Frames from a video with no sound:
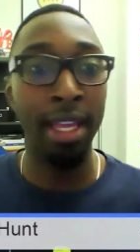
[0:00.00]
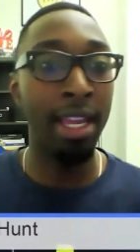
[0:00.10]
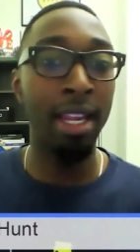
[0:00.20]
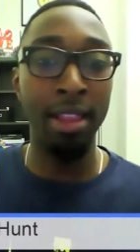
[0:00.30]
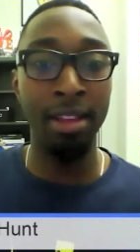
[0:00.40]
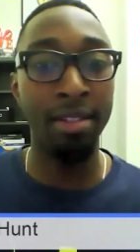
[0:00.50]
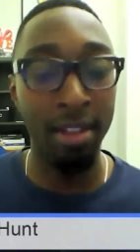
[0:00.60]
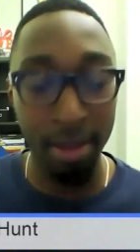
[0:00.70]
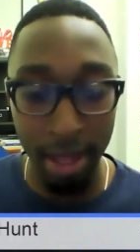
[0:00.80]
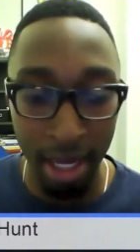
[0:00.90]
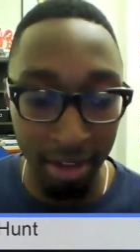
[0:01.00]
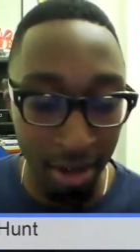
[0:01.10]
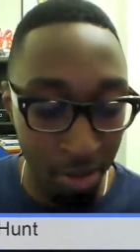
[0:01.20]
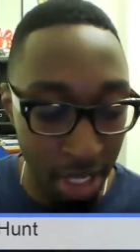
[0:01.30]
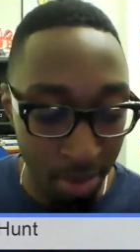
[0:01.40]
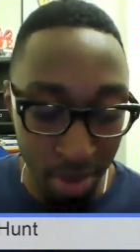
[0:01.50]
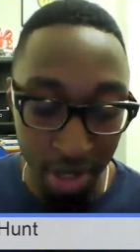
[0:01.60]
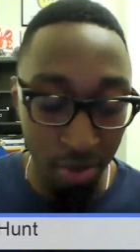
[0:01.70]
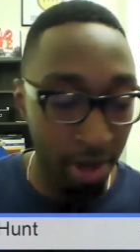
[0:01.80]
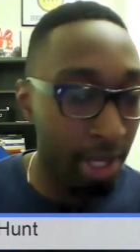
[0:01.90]
getting this into the hands of the people? And
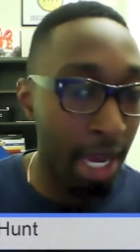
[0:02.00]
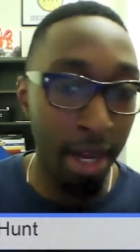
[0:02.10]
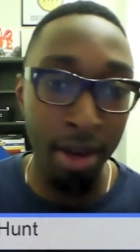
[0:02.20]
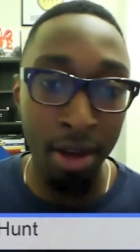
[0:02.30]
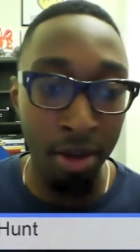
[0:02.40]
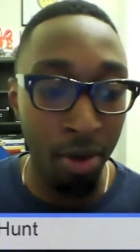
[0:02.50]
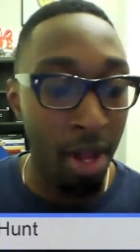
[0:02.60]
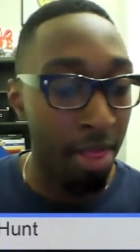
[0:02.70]
you really got to know